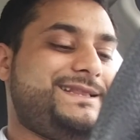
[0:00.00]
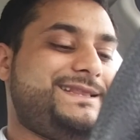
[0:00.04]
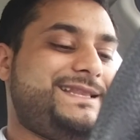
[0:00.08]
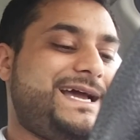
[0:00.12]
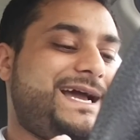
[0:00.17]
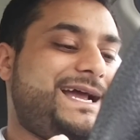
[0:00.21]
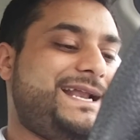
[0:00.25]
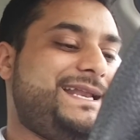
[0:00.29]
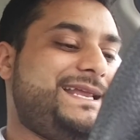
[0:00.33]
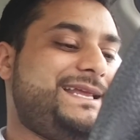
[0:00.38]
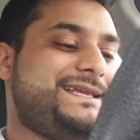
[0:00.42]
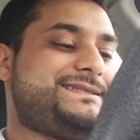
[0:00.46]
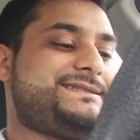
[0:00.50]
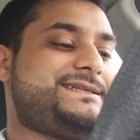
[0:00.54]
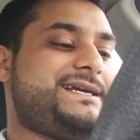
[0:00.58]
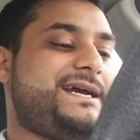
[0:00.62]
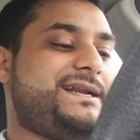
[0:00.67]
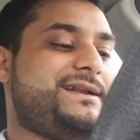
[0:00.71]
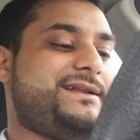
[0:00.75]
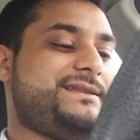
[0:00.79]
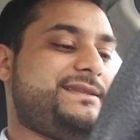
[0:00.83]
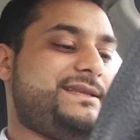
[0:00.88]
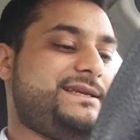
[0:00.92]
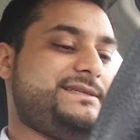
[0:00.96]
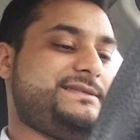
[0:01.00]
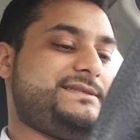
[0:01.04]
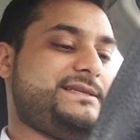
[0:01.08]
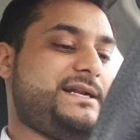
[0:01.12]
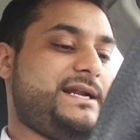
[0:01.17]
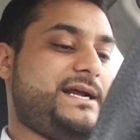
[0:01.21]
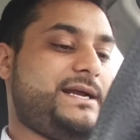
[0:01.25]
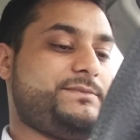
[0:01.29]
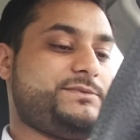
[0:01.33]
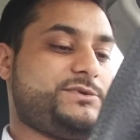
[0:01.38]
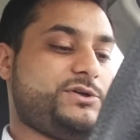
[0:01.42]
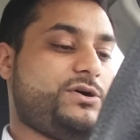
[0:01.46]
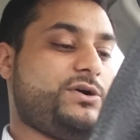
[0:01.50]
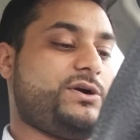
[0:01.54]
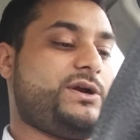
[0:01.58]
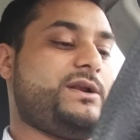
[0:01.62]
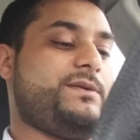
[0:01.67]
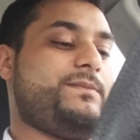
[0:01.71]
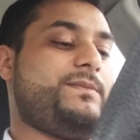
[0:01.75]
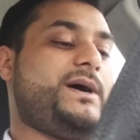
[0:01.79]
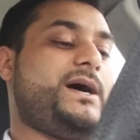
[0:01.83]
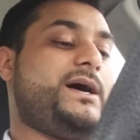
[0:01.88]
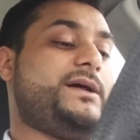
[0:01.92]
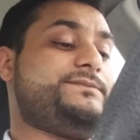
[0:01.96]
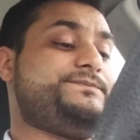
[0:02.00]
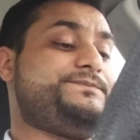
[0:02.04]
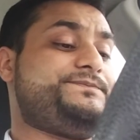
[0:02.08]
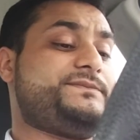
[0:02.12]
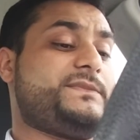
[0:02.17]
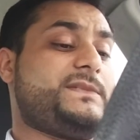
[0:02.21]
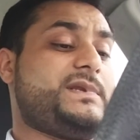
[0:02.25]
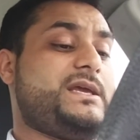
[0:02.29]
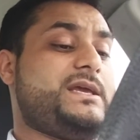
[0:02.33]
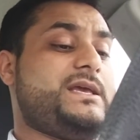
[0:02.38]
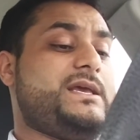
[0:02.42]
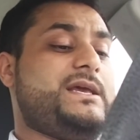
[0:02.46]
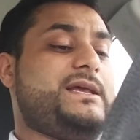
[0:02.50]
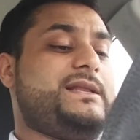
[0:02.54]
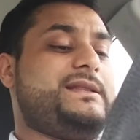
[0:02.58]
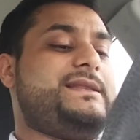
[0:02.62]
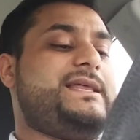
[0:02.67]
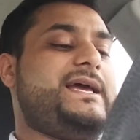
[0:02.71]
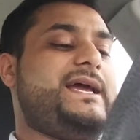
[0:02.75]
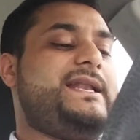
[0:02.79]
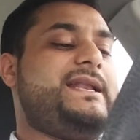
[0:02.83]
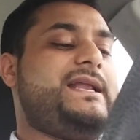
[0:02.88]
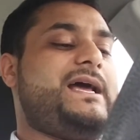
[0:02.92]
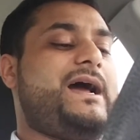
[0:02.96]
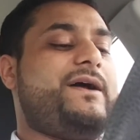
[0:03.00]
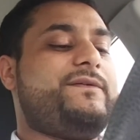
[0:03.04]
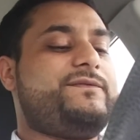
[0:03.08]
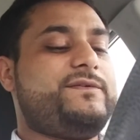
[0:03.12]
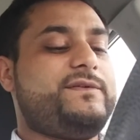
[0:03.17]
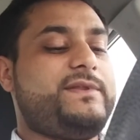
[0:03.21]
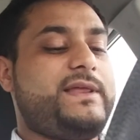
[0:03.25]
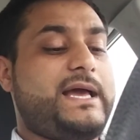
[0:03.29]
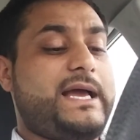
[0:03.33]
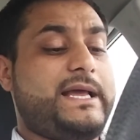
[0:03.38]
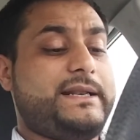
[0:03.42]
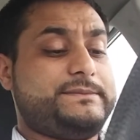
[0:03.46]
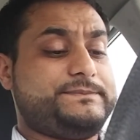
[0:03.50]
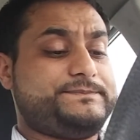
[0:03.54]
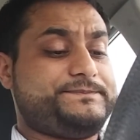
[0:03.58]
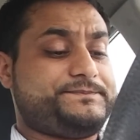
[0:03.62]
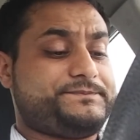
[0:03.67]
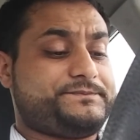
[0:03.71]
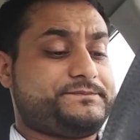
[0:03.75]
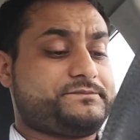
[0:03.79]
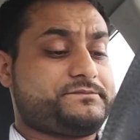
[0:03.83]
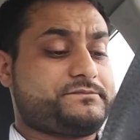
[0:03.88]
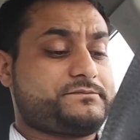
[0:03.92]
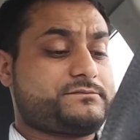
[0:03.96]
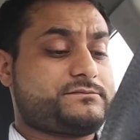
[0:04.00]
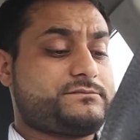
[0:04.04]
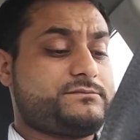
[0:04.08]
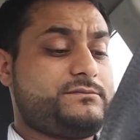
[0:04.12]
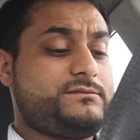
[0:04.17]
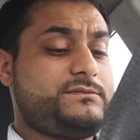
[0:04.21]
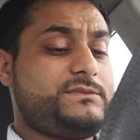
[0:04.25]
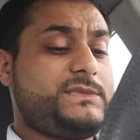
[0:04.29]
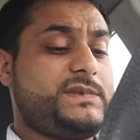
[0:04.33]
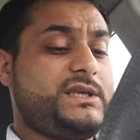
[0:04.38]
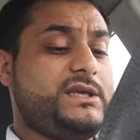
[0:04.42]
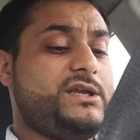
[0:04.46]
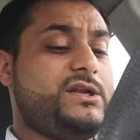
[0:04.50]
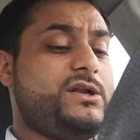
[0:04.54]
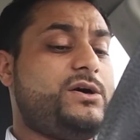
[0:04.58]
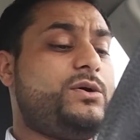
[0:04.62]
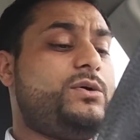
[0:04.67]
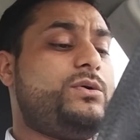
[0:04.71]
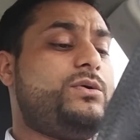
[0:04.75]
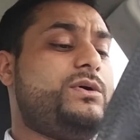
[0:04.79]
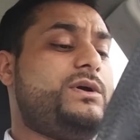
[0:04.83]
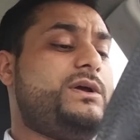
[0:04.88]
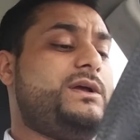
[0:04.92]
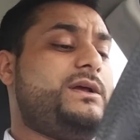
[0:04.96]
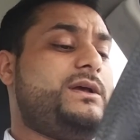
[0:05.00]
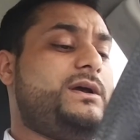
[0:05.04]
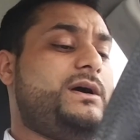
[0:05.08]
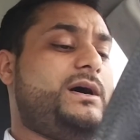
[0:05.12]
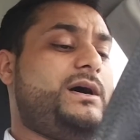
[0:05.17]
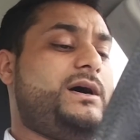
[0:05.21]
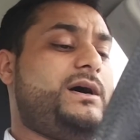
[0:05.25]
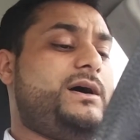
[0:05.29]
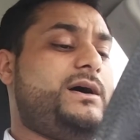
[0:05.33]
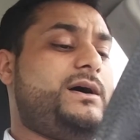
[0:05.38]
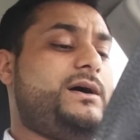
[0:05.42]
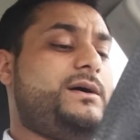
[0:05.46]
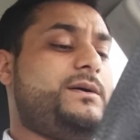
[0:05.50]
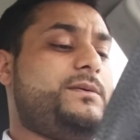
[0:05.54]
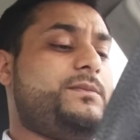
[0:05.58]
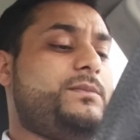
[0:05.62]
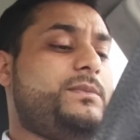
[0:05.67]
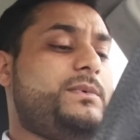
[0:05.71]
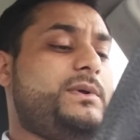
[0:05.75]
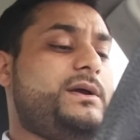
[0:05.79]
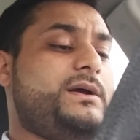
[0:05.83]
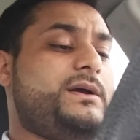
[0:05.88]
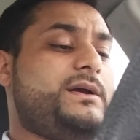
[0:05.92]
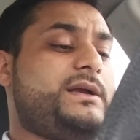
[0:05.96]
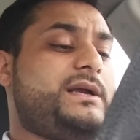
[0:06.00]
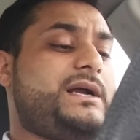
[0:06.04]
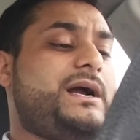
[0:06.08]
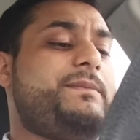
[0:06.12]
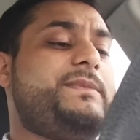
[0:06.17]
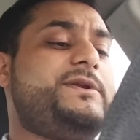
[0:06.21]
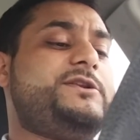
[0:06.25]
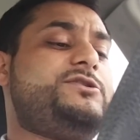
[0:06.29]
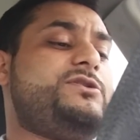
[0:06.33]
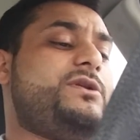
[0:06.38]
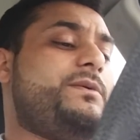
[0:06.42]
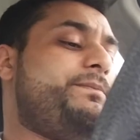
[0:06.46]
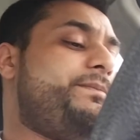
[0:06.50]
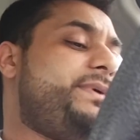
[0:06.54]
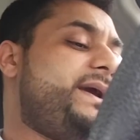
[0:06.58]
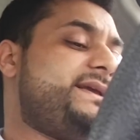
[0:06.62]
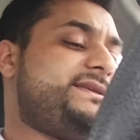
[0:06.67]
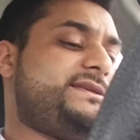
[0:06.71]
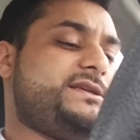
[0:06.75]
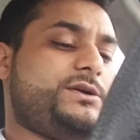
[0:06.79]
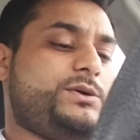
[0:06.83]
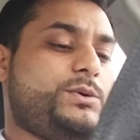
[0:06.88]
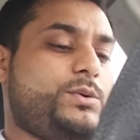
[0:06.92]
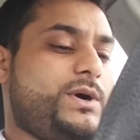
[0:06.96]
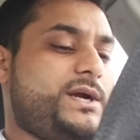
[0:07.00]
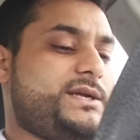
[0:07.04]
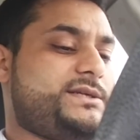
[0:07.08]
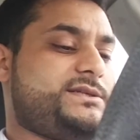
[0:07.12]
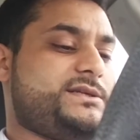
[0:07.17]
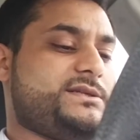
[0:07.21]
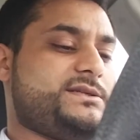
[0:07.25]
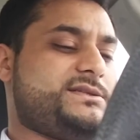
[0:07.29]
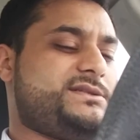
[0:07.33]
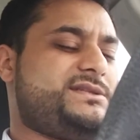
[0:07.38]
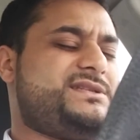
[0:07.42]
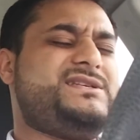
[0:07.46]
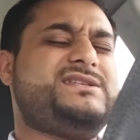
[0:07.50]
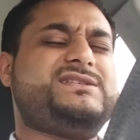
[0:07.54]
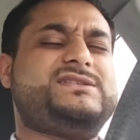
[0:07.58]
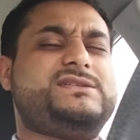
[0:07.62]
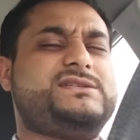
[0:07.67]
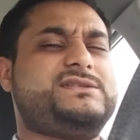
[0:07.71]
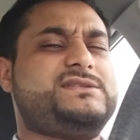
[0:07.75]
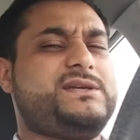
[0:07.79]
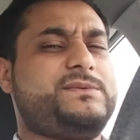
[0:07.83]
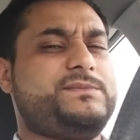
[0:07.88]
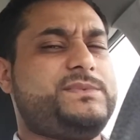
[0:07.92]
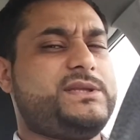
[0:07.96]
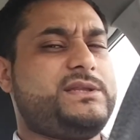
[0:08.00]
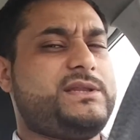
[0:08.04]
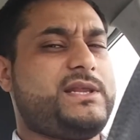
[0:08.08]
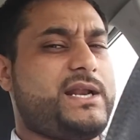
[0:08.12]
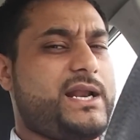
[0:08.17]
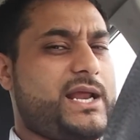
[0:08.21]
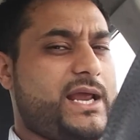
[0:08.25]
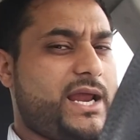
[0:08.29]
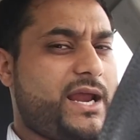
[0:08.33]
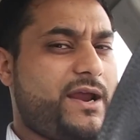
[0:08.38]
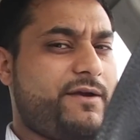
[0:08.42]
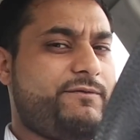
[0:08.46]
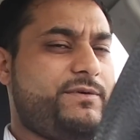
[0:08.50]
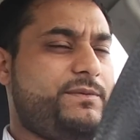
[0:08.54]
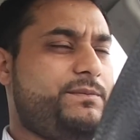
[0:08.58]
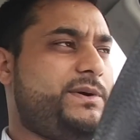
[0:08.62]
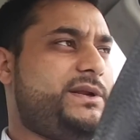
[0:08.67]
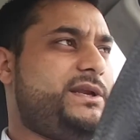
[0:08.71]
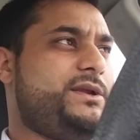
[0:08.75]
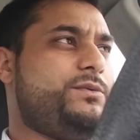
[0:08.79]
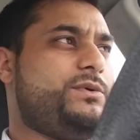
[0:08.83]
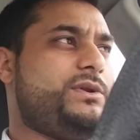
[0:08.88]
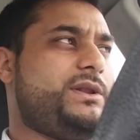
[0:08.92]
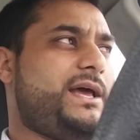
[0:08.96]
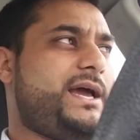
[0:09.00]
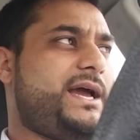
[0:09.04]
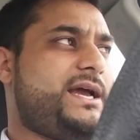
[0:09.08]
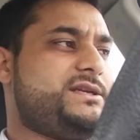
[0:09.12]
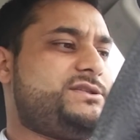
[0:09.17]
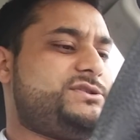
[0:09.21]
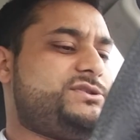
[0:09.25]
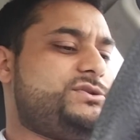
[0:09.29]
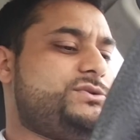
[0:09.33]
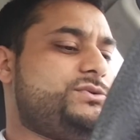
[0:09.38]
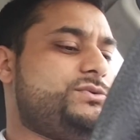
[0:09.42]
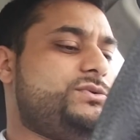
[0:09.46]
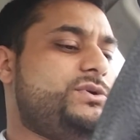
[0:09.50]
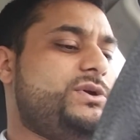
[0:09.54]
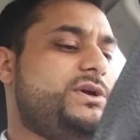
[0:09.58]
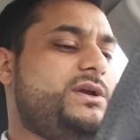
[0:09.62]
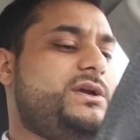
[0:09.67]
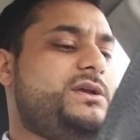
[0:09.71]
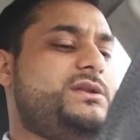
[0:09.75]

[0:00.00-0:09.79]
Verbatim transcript: that is kind of things that i'm talking about then after that you know um, uh, coming to the basic questions. This is something that everybody will ask you.